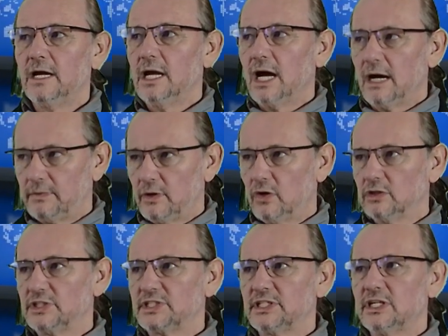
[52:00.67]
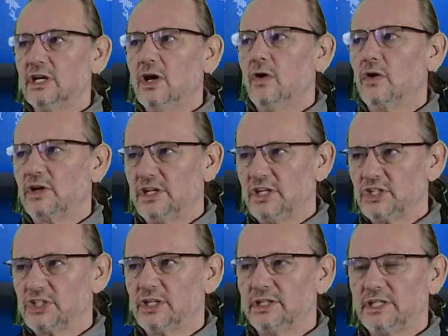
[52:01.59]
A policy or
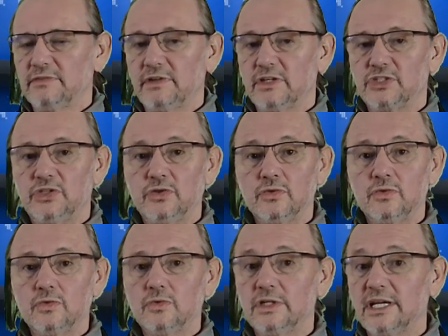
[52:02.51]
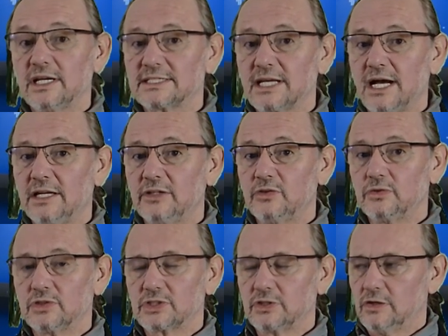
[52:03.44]
initiative is newly assigned to the
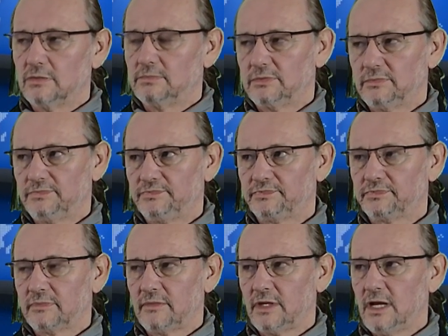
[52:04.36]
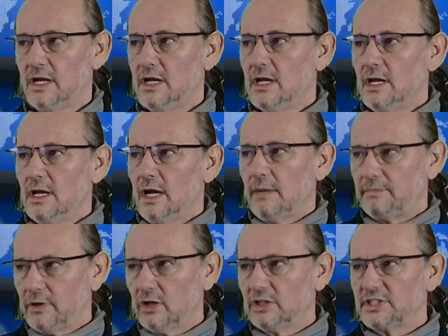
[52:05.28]
scope. A
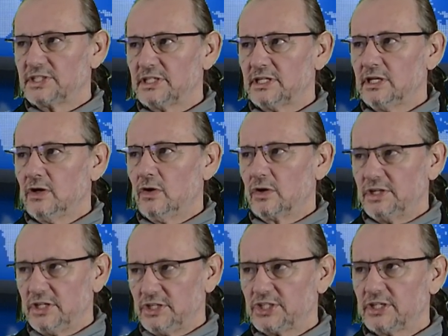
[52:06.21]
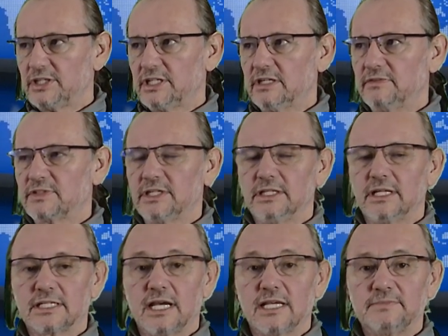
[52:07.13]
policy or initiative that
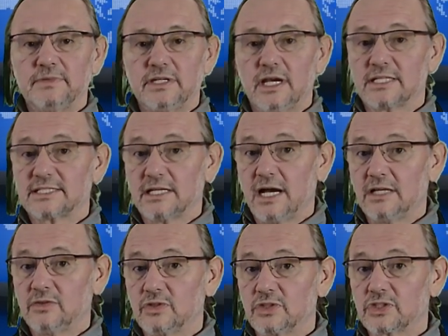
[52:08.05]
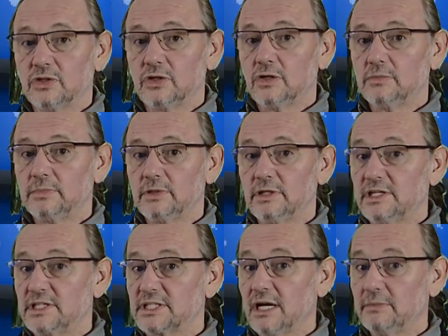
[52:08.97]
has been assigned to the scope
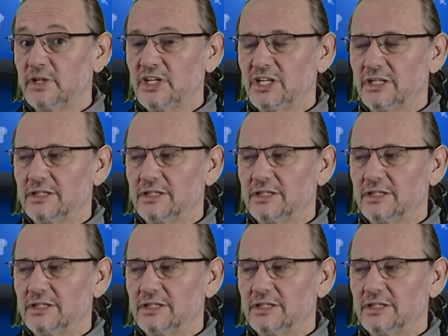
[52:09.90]
is updated.